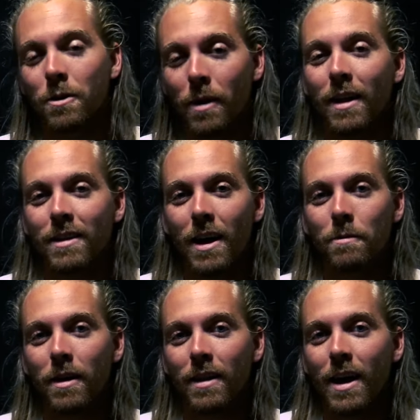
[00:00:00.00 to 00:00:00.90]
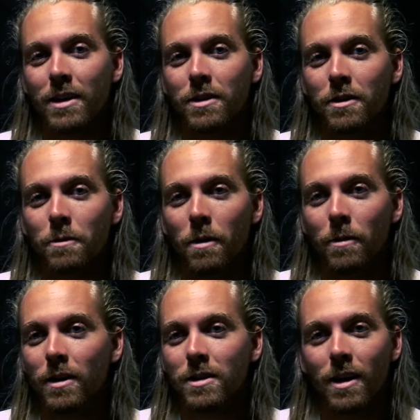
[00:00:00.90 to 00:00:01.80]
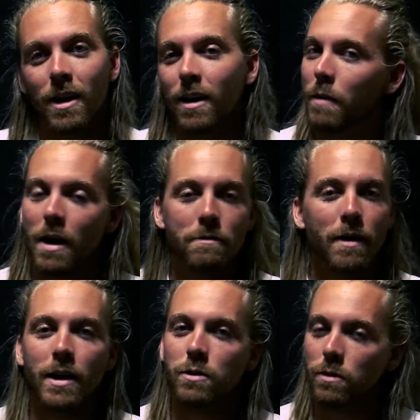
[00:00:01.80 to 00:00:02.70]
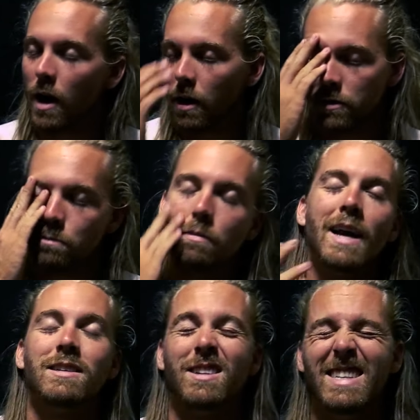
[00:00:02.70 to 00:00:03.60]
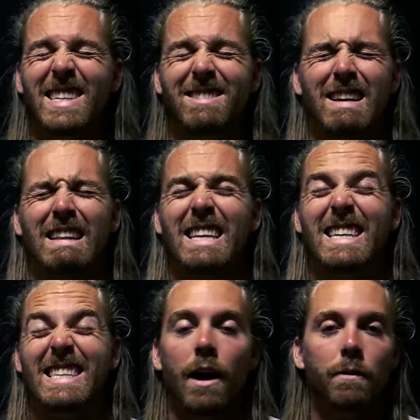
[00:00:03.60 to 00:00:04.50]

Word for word: So by the time that they actually took my mugshot, my face was, I was basically just like this.